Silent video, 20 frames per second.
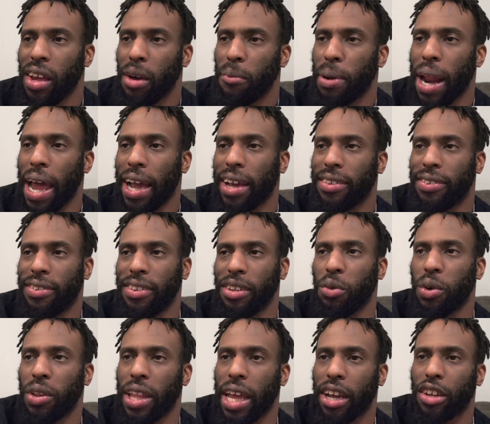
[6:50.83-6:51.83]
But I could see
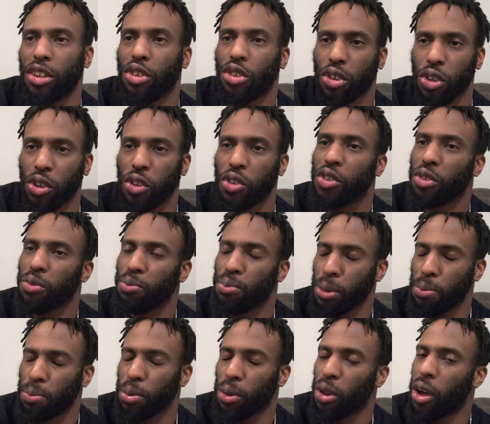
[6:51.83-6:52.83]
where that could turn some
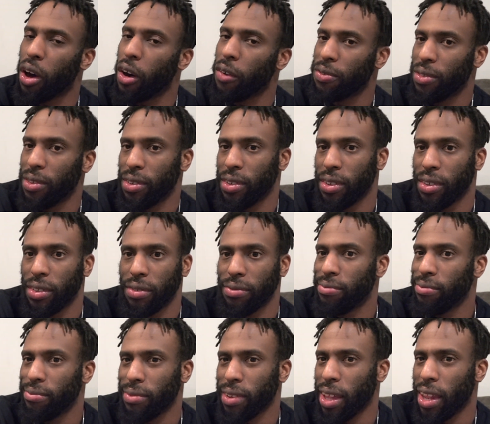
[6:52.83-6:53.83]
people off to
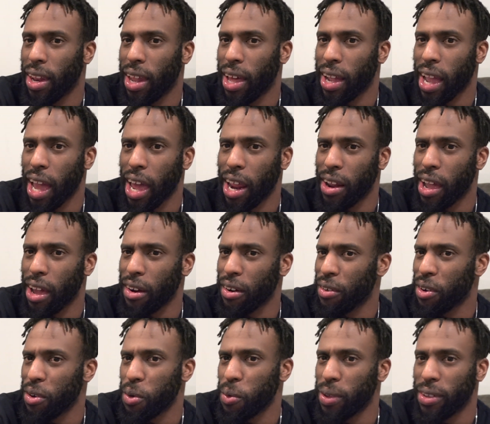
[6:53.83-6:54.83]
like I, I
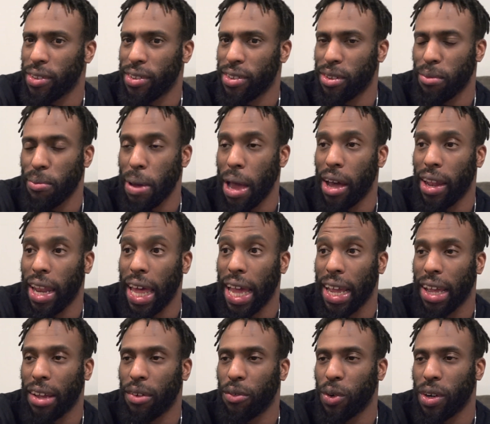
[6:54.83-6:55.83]
don't know what this is about.
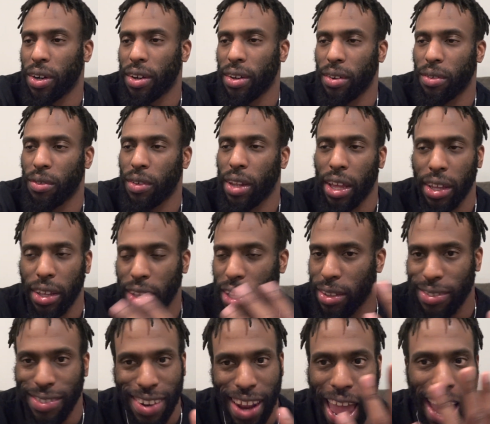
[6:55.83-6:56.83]
Like we're, we're like
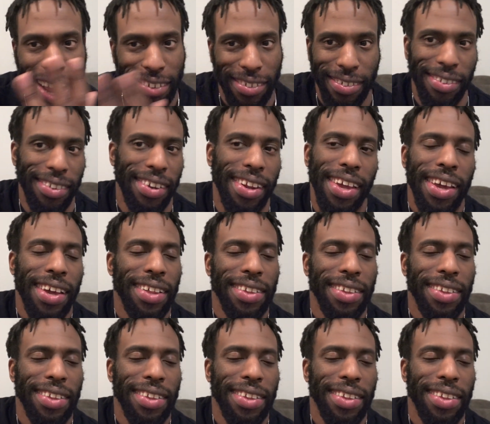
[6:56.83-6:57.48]
get to the action.